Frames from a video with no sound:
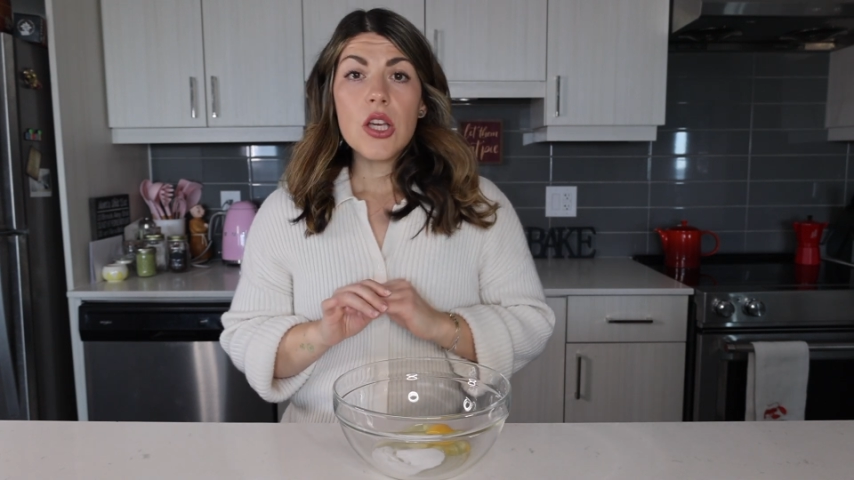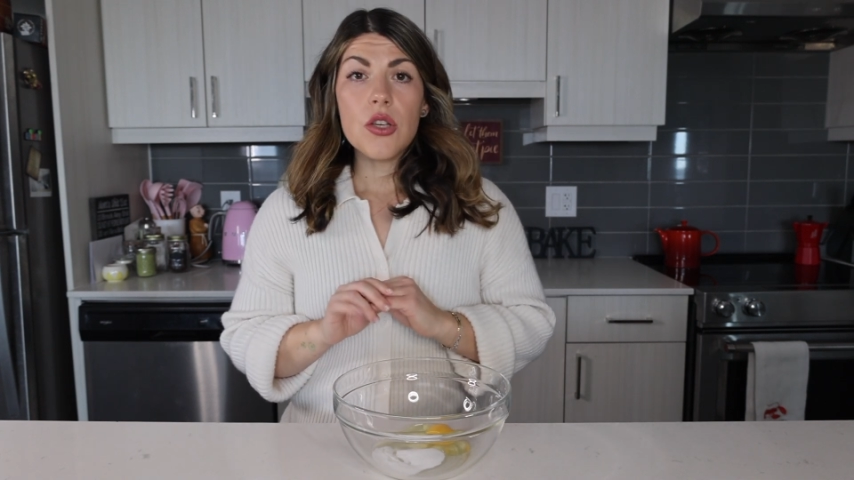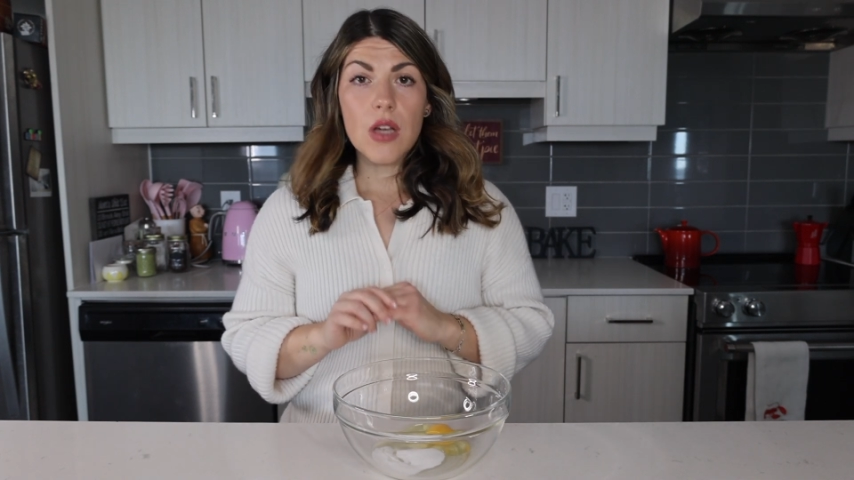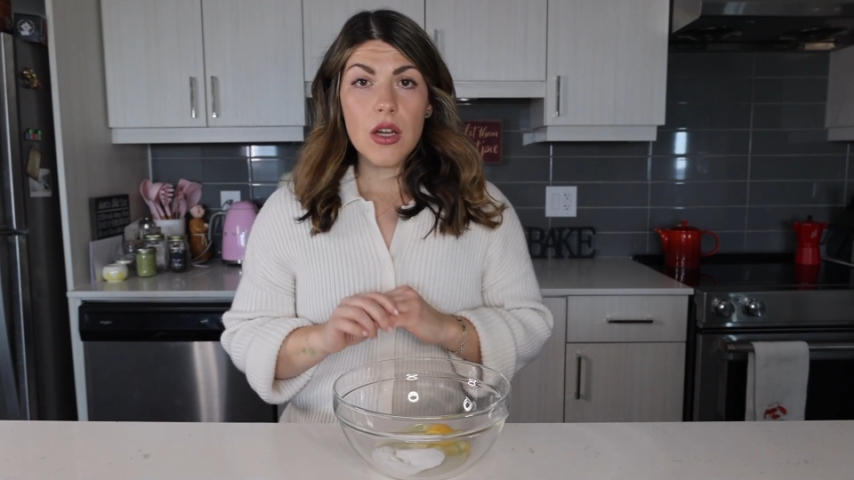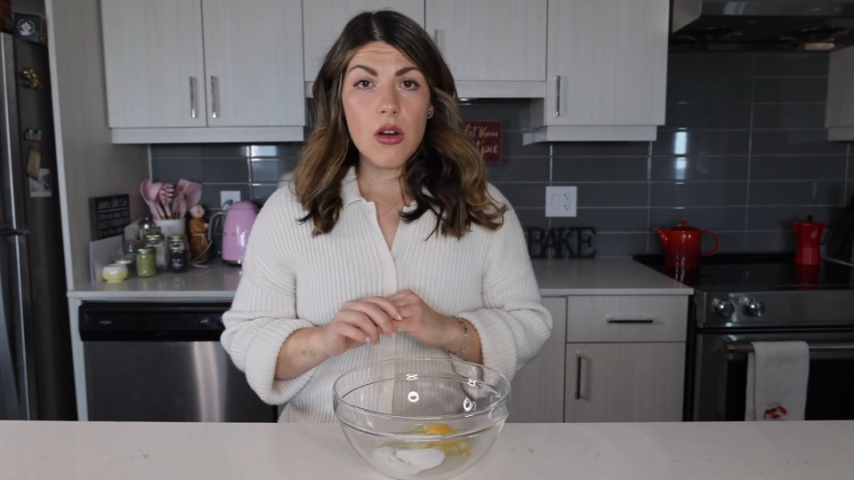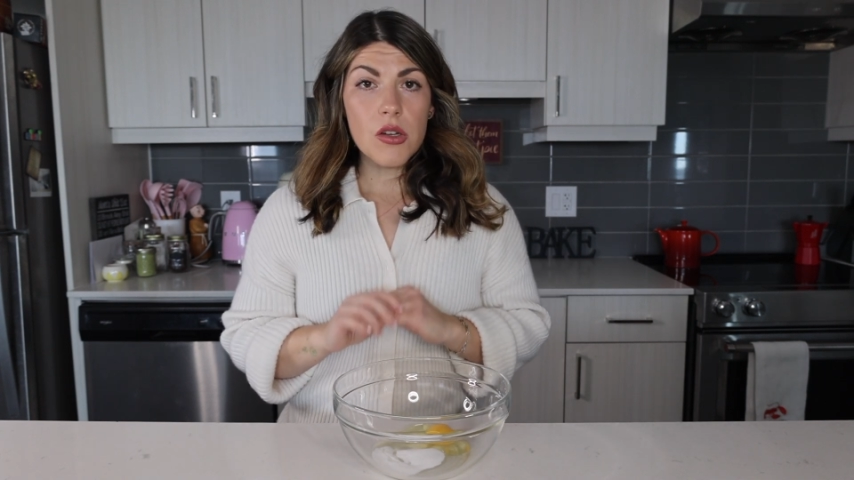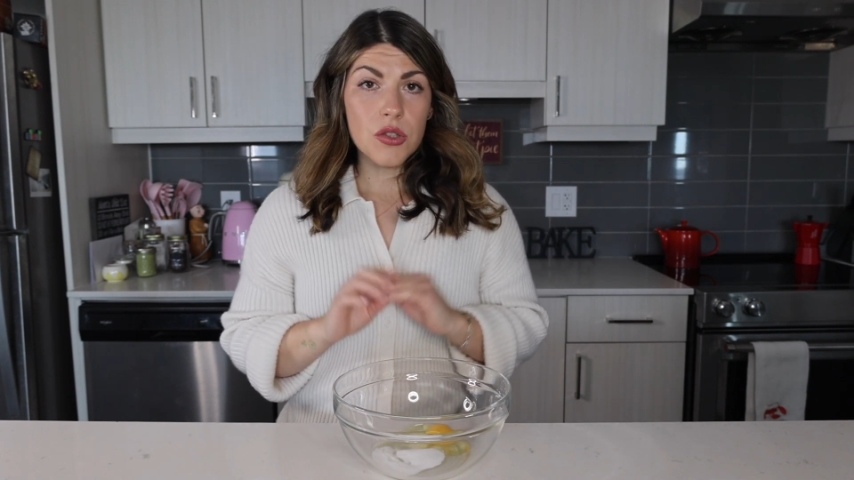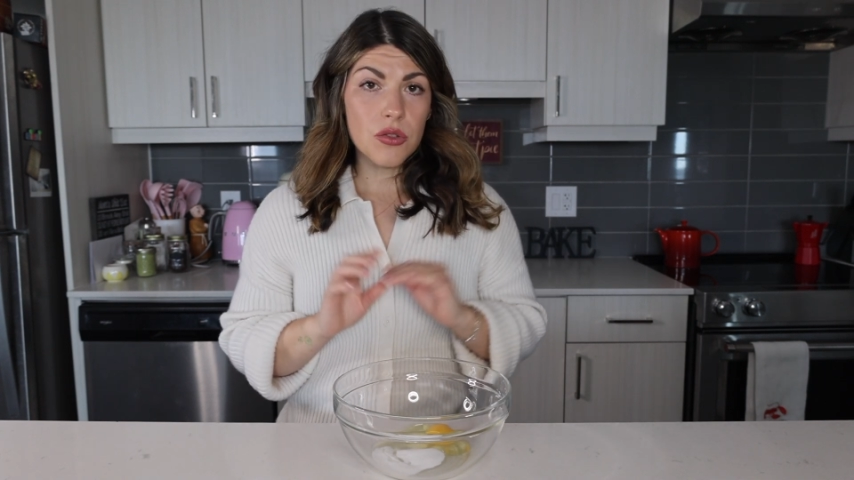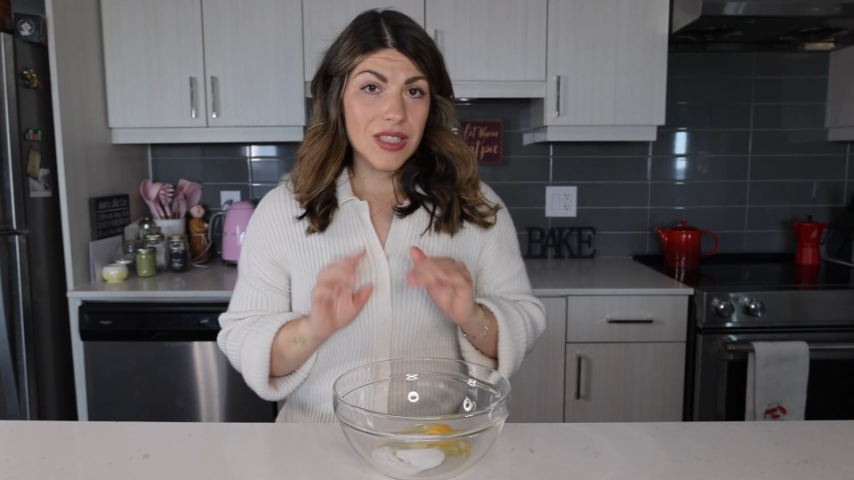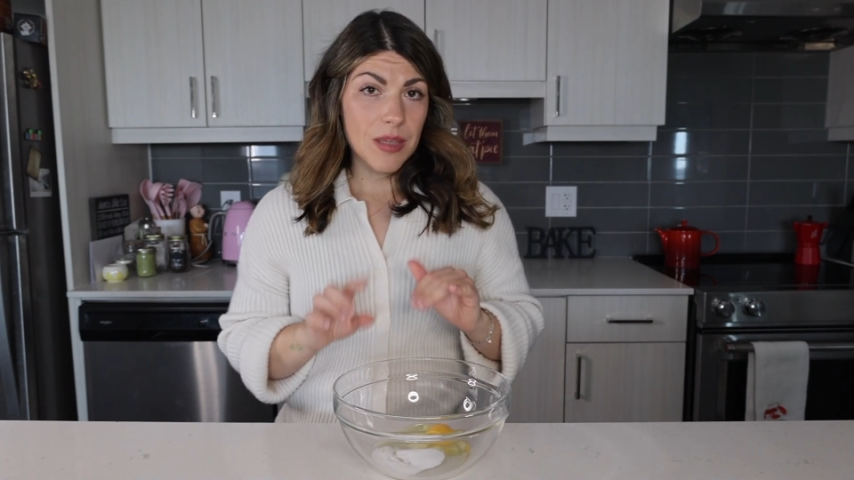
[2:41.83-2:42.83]
you can
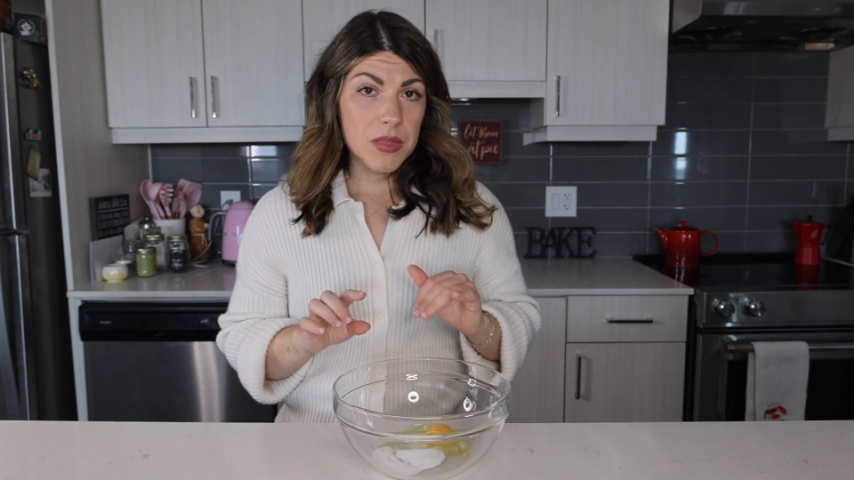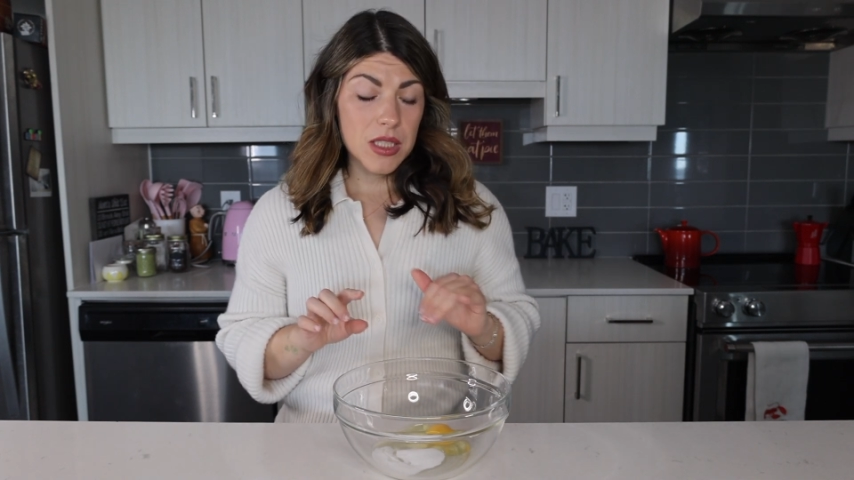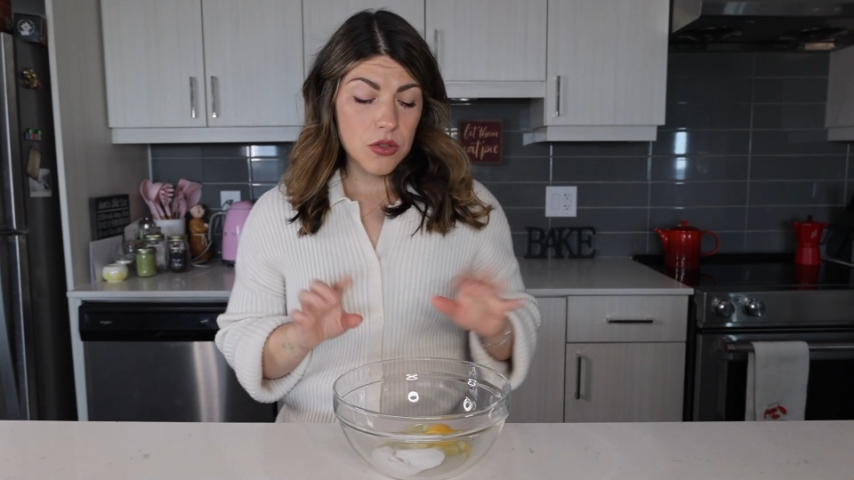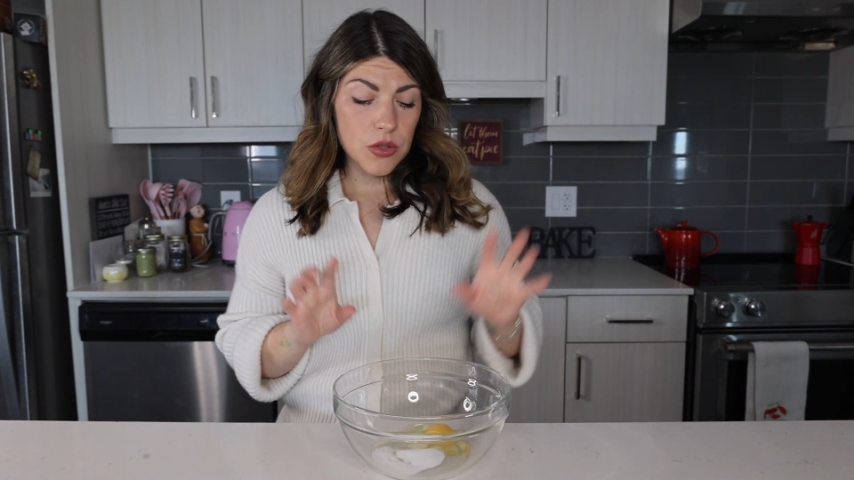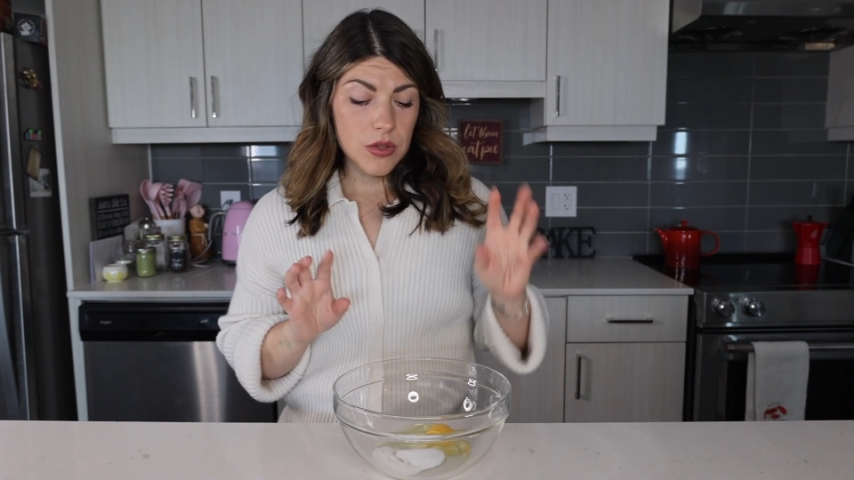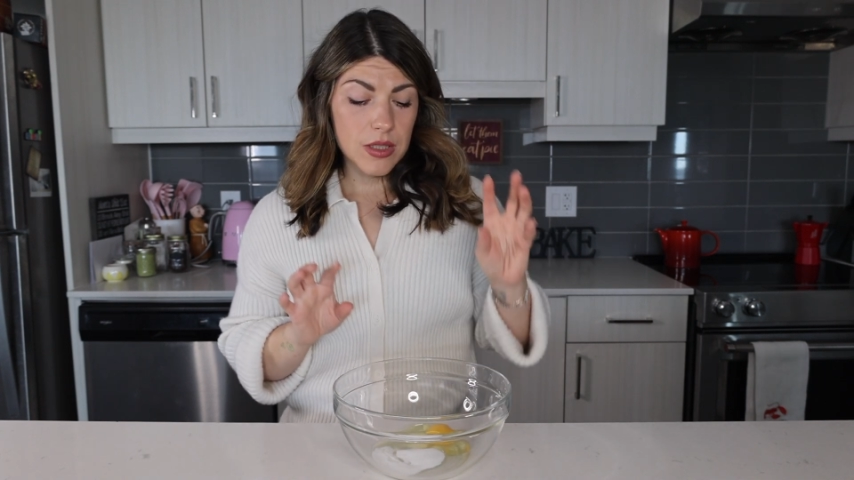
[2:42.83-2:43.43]
also substitute